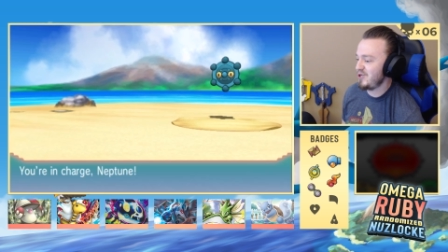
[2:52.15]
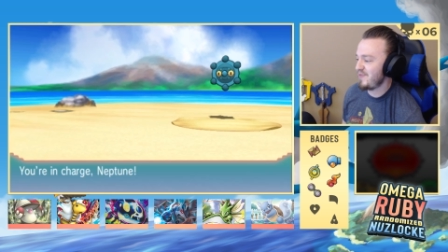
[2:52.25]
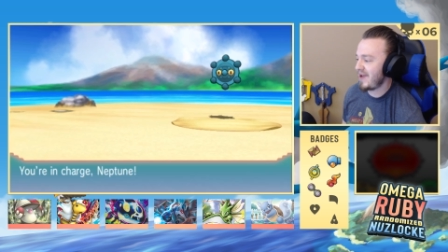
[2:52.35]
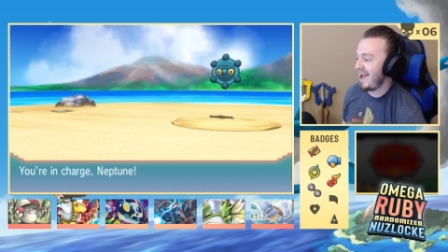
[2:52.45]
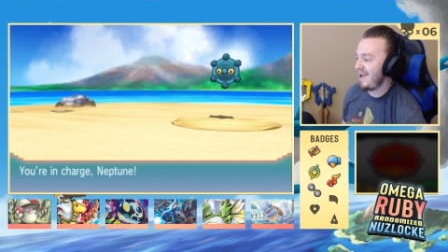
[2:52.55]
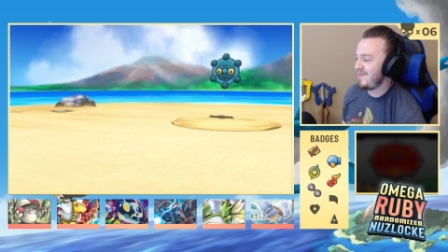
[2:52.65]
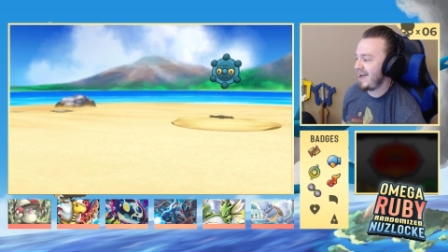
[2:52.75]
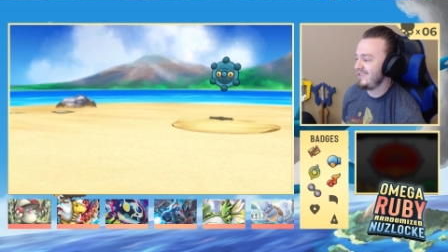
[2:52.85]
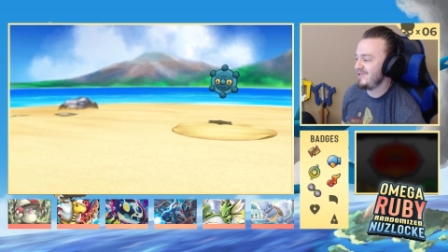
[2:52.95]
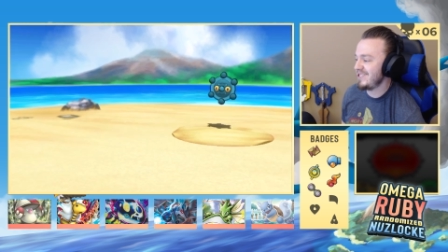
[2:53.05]
but I am
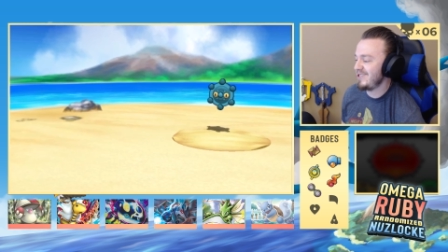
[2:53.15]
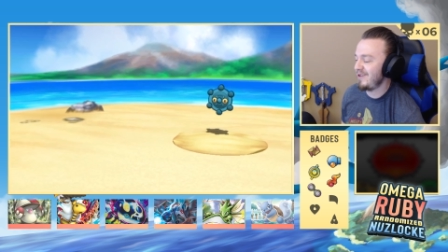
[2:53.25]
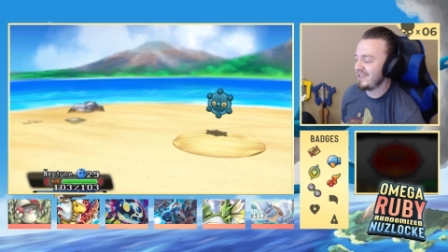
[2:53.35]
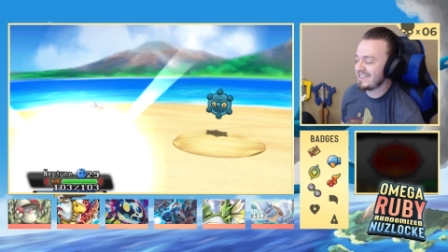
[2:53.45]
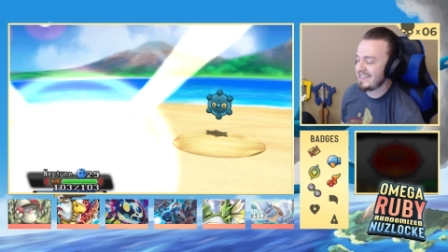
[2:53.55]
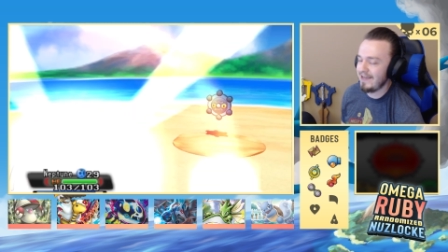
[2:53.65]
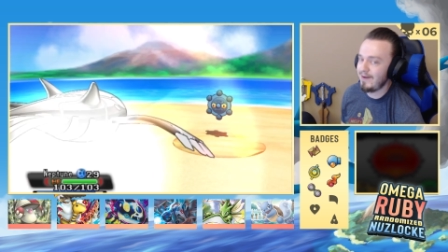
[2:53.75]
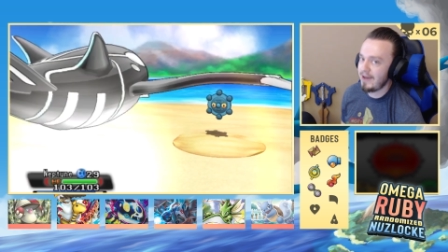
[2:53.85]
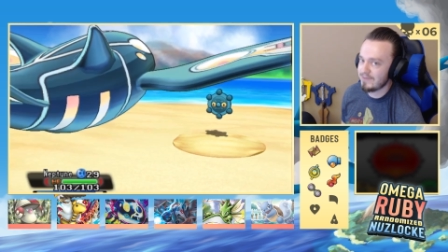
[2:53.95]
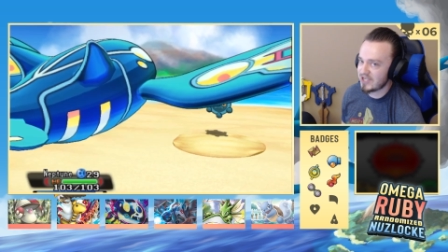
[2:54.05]
not using you on the team.
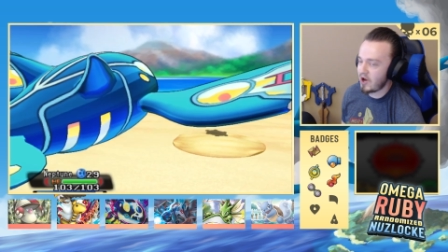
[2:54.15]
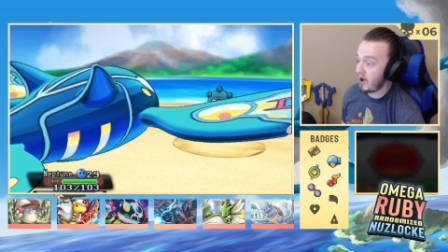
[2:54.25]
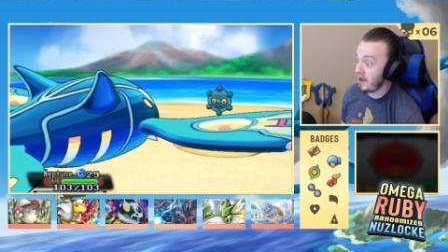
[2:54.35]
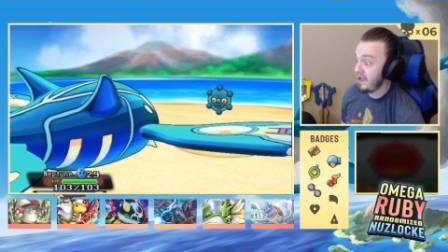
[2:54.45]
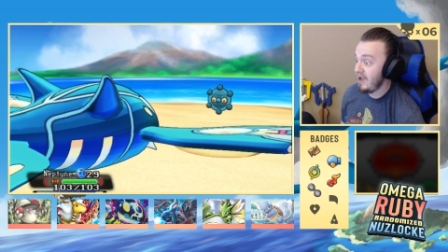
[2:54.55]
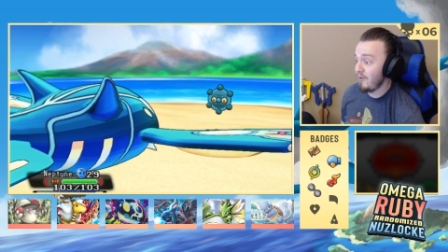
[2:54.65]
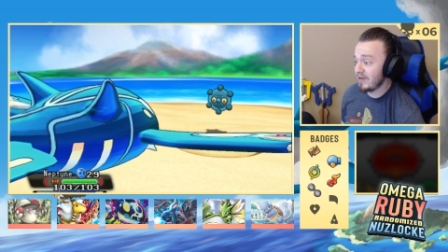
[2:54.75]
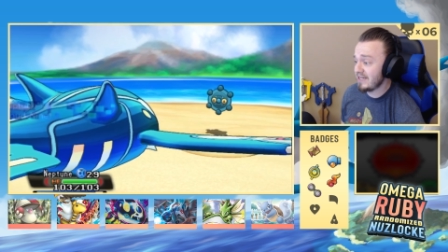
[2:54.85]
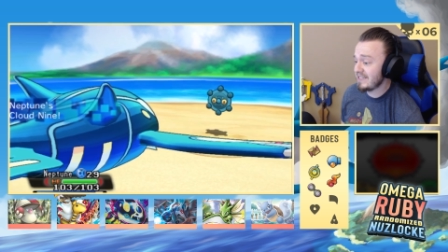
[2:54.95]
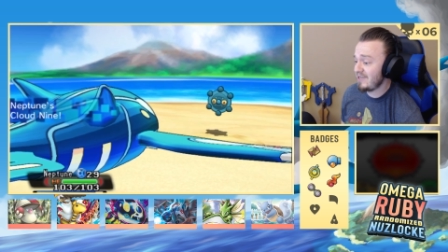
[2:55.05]
I'm sorry.
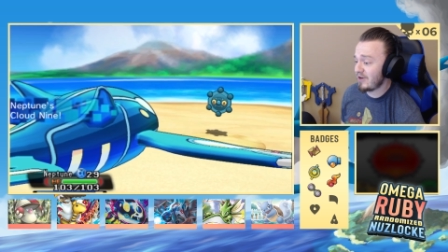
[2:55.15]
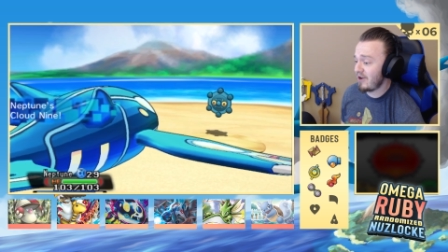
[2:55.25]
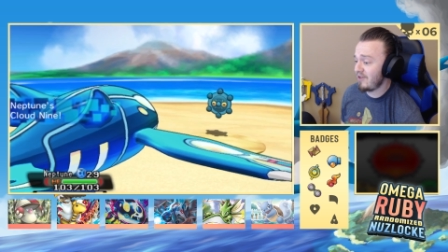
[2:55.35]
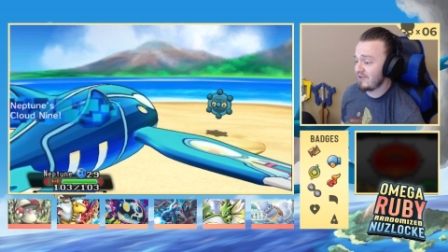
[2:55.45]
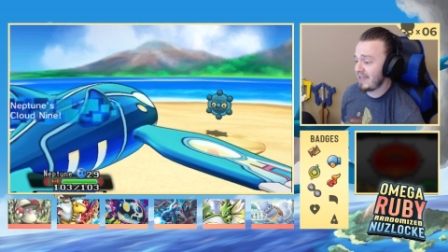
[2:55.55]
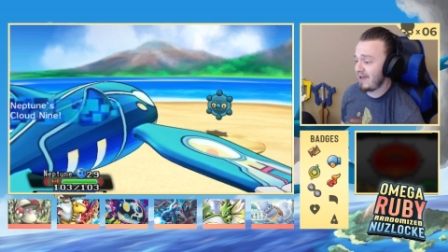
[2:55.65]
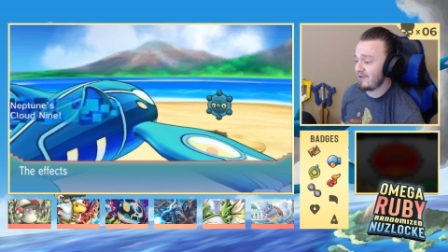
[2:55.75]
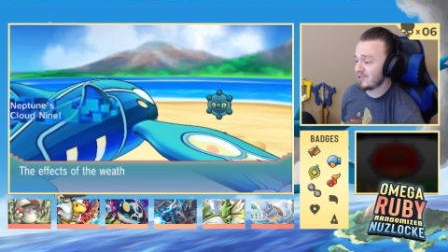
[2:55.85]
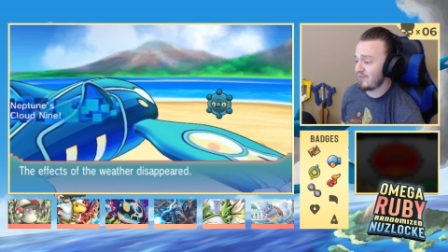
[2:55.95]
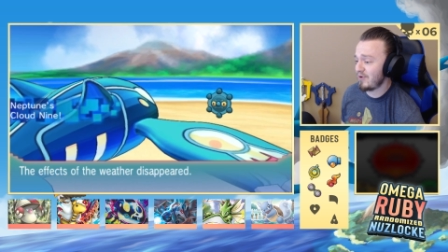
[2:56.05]
We're gonna see what our other
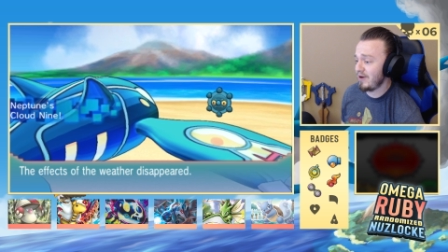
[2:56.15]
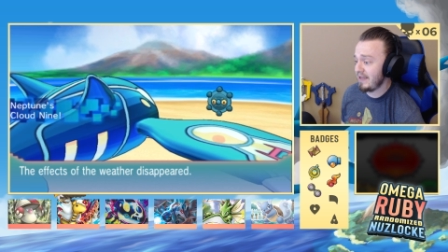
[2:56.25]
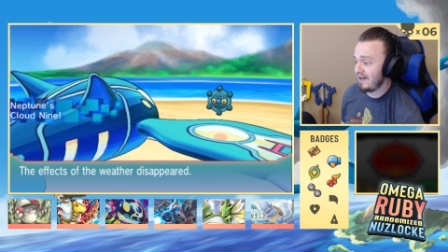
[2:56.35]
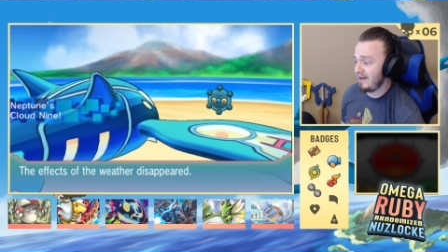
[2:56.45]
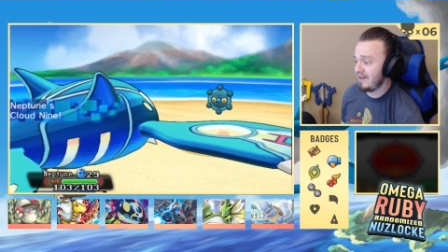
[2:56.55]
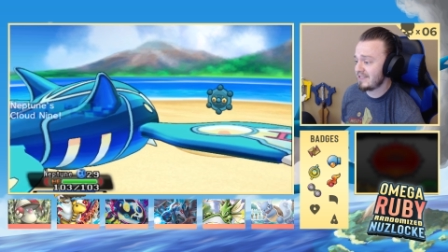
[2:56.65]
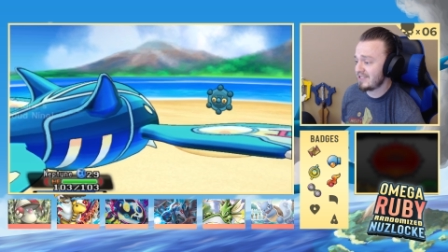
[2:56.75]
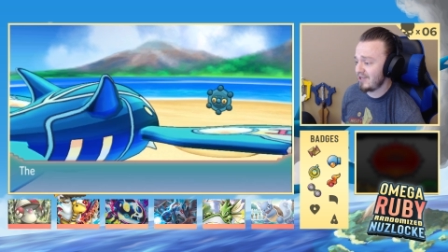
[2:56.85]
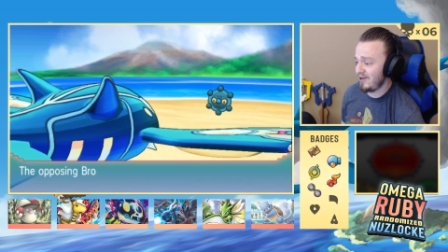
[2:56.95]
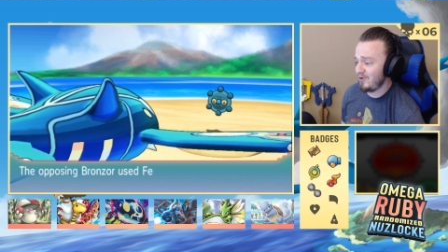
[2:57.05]
encounters bring us,
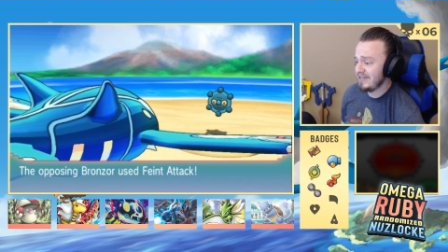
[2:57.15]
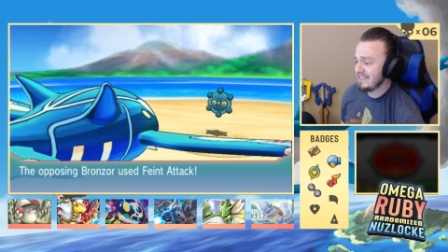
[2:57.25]
so